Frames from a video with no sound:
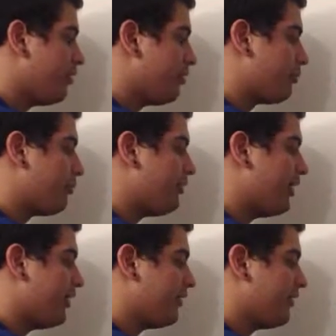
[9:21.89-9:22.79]
The
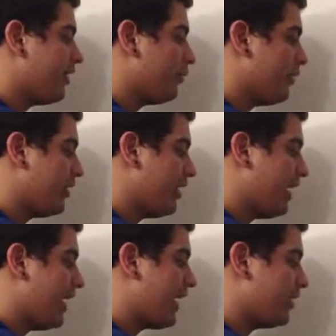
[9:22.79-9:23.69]
proteins then, when they
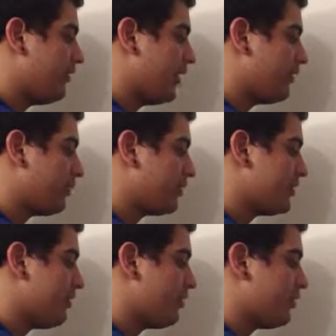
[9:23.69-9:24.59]
activate the
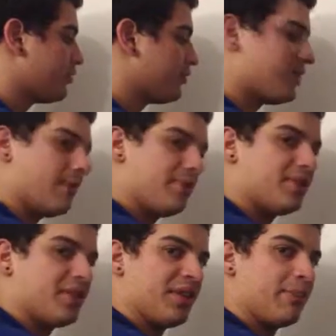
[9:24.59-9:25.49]
receptor, there's receptor
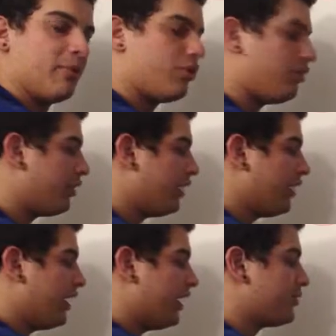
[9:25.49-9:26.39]
sync chemical
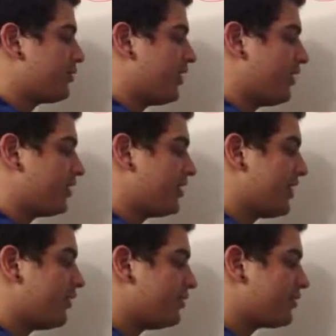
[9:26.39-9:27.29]
intracellular
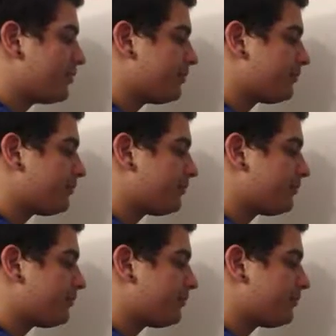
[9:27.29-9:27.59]
signals